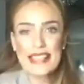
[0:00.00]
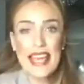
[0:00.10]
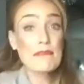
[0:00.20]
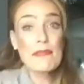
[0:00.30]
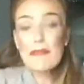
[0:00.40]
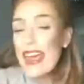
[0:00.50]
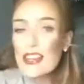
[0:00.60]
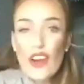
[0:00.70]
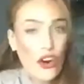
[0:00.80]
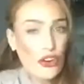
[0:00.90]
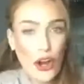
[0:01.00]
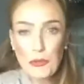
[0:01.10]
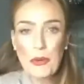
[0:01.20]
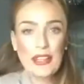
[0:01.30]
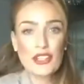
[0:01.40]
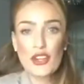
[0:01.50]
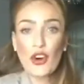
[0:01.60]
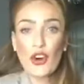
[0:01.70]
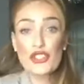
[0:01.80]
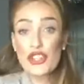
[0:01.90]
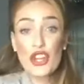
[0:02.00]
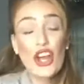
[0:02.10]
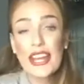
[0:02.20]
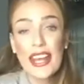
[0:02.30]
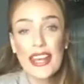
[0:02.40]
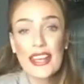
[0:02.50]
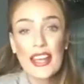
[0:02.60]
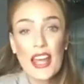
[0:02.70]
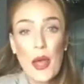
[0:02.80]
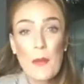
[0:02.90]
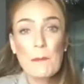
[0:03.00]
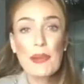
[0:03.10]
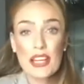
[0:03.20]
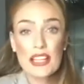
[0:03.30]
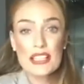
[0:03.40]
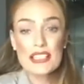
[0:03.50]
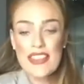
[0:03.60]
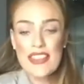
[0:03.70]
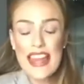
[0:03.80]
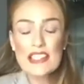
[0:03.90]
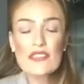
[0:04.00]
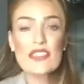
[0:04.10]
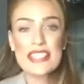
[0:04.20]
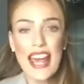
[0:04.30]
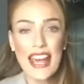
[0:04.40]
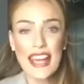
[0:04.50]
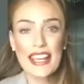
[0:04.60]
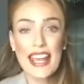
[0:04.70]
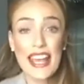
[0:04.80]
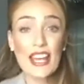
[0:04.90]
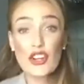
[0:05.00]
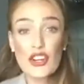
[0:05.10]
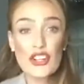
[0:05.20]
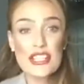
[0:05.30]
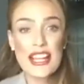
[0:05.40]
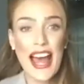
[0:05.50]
It may not crop up in your journey, but at the end of the day, it could.